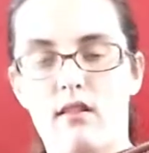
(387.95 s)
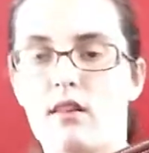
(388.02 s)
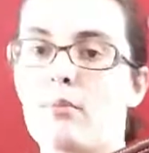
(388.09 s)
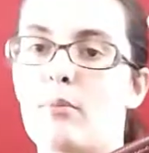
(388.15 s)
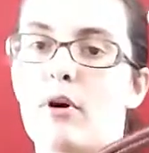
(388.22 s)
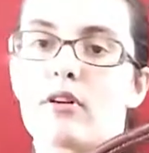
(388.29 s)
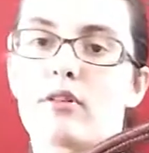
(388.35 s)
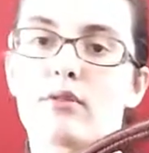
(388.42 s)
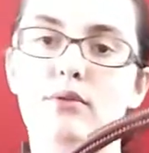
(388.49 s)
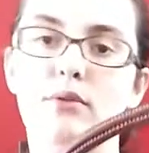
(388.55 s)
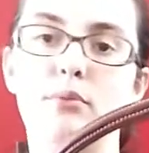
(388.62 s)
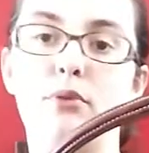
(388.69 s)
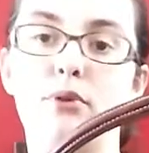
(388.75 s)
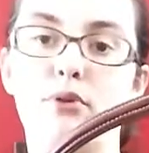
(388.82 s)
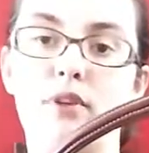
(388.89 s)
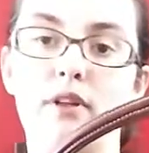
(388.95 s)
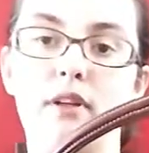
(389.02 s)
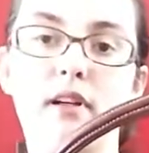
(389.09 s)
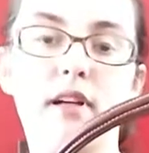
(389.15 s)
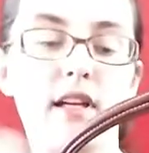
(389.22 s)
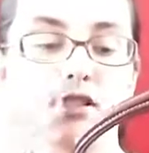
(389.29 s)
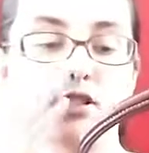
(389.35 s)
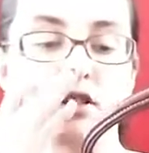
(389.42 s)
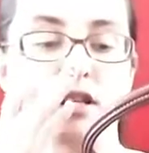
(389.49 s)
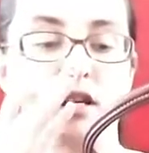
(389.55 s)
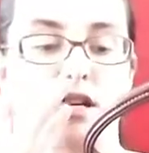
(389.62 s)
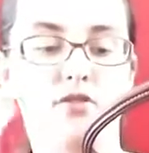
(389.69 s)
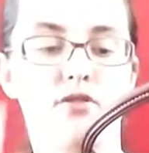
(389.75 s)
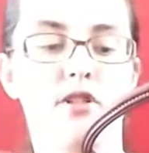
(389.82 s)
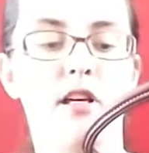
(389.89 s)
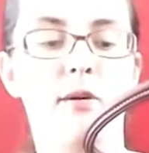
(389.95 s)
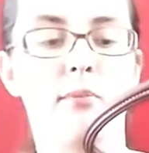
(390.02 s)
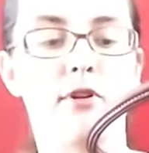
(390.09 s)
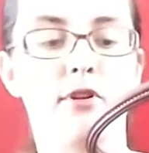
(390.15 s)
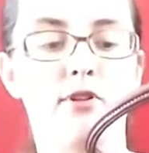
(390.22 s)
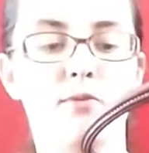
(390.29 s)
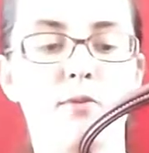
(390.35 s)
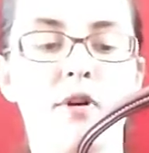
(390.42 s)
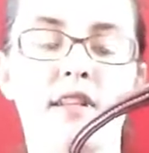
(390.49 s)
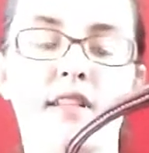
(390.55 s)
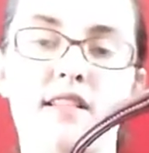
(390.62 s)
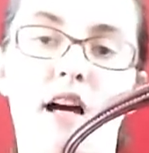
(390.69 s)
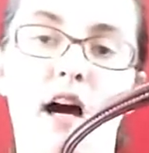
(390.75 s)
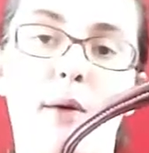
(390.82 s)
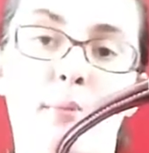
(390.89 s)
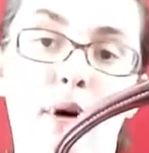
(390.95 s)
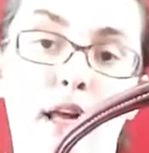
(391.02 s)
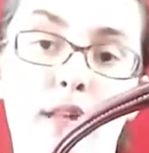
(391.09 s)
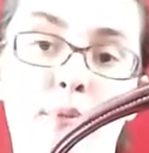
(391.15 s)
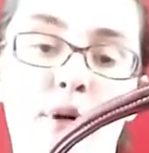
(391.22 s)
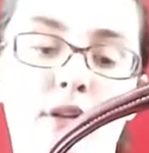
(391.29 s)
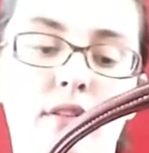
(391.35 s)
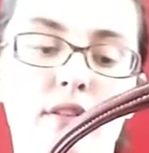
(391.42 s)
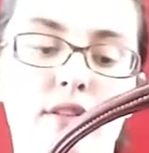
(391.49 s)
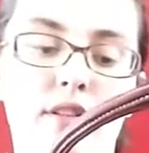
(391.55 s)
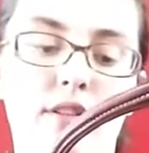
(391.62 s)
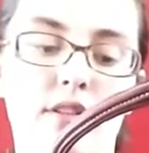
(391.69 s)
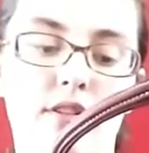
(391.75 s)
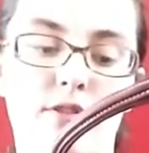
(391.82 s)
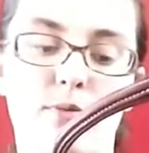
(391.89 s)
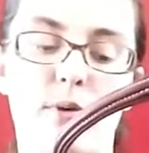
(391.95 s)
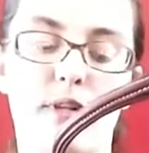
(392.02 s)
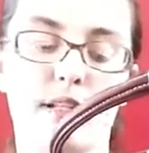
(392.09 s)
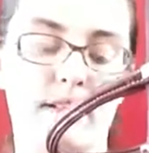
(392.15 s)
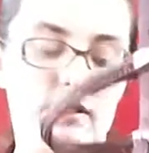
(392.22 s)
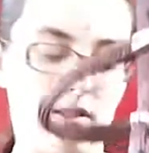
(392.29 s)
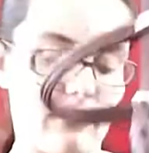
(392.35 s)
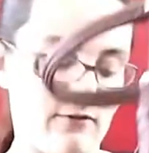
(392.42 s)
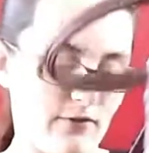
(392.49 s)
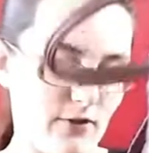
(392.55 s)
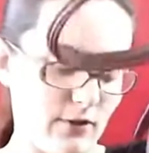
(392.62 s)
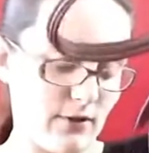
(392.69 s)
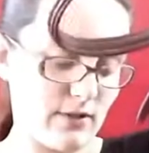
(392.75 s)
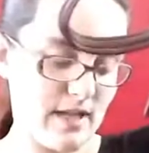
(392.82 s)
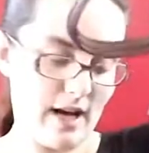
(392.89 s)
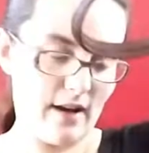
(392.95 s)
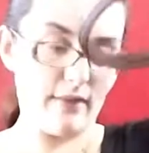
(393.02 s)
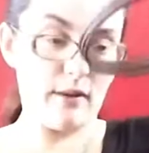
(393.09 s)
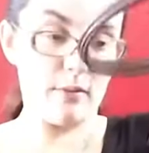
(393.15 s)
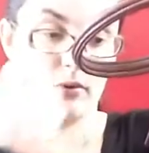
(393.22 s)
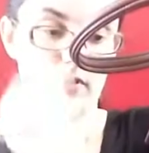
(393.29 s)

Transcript: the buckle from moving. It's just an extra keeper. There's one at the top by the buckle, and then there's one further down that